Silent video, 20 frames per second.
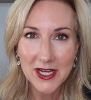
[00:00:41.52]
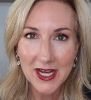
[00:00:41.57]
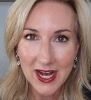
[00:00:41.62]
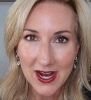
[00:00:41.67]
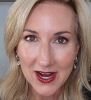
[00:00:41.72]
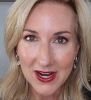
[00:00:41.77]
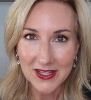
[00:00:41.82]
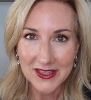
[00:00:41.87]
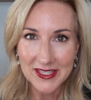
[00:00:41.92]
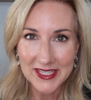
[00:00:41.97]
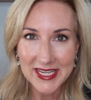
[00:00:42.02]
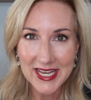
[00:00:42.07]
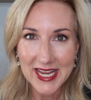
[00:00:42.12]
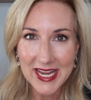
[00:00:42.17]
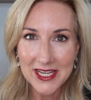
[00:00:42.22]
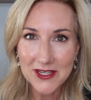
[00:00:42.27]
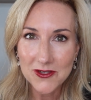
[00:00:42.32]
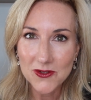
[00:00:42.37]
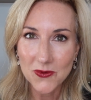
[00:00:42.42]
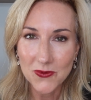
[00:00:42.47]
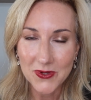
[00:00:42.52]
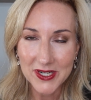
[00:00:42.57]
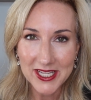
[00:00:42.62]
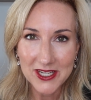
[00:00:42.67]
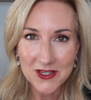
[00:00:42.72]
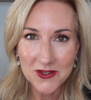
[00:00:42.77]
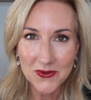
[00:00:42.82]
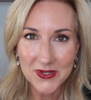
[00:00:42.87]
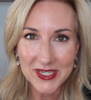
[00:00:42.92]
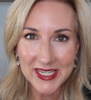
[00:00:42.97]
Holiday
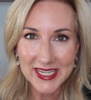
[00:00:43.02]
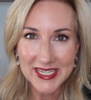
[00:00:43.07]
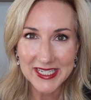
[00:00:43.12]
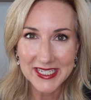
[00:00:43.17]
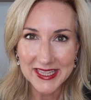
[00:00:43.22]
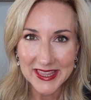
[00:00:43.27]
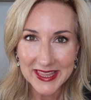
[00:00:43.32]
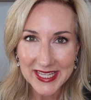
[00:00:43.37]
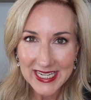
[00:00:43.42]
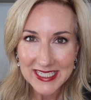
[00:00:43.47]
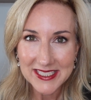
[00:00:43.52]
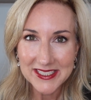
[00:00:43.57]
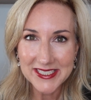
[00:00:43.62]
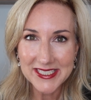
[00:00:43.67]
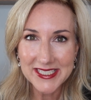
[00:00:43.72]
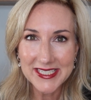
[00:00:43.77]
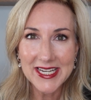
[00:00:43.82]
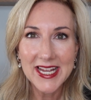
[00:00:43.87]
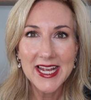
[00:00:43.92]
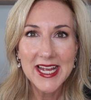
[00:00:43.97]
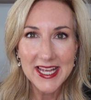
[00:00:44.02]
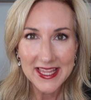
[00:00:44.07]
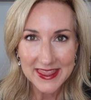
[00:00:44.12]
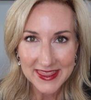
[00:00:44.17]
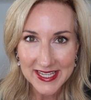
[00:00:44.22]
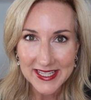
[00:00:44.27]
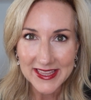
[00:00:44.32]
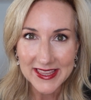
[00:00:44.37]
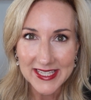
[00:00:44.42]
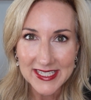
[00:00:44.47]
2020 collection,
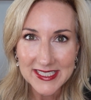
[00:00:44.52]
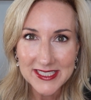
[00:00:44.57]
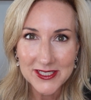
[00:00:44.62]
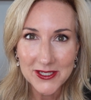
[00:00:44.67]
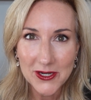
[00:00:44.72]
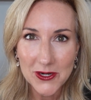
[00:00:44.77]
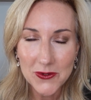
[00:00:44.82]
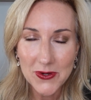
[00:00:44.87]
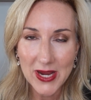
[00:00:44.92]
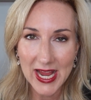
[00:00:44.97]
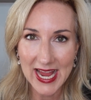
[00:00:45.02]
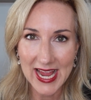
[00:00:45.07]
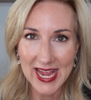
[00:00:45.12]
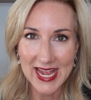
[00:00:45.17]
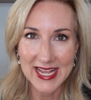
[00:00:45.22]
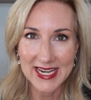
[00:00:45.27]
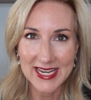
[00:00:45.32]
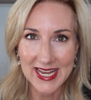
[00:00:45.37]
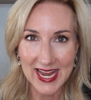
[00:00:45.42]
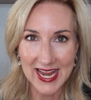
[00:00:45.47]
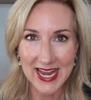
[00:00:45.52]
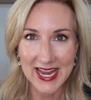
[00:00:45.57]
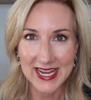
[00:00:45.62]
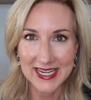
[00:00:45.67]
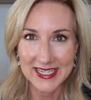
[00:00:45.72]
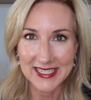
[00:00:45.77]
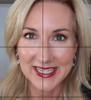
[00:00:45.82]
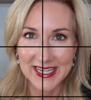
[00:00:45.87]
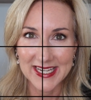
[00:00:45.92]
then let's go ahead and